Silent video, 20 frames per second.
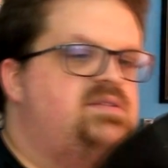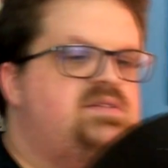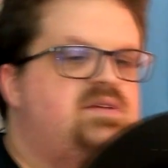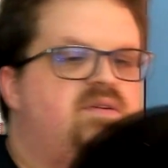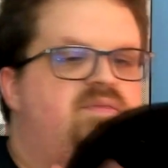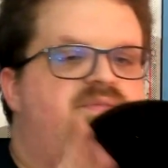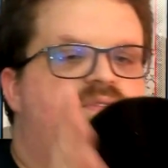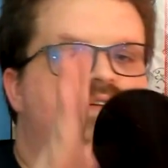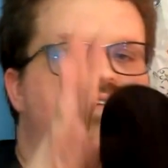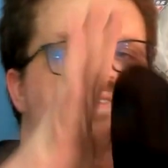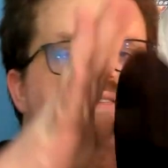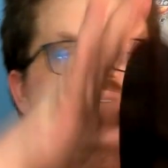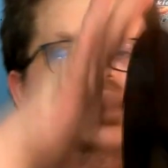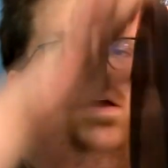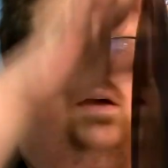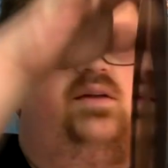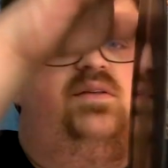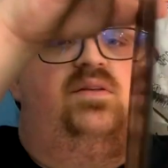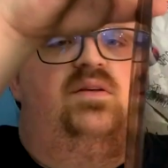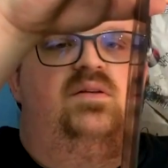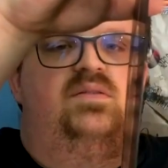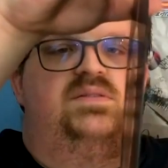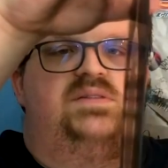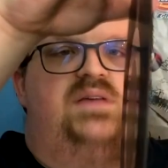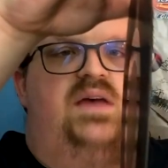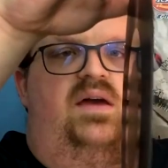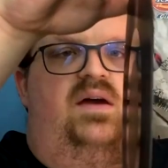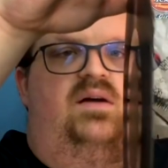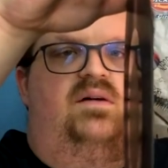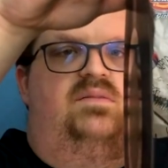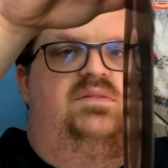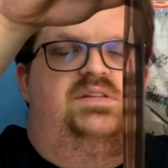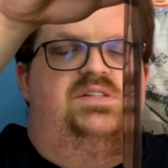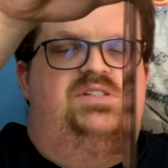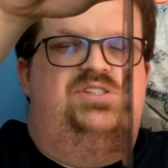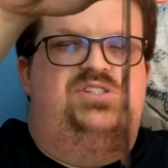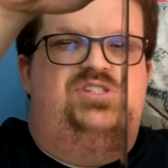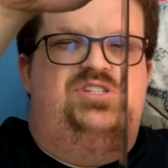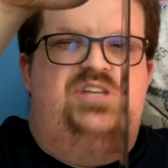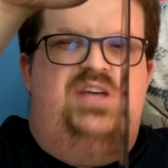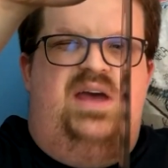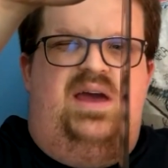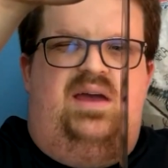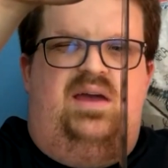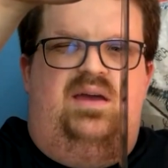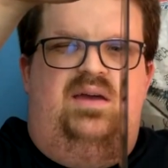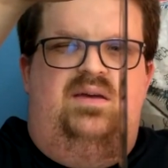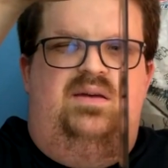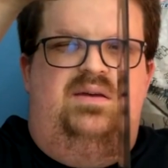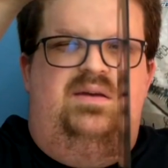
So first thing I do is I always check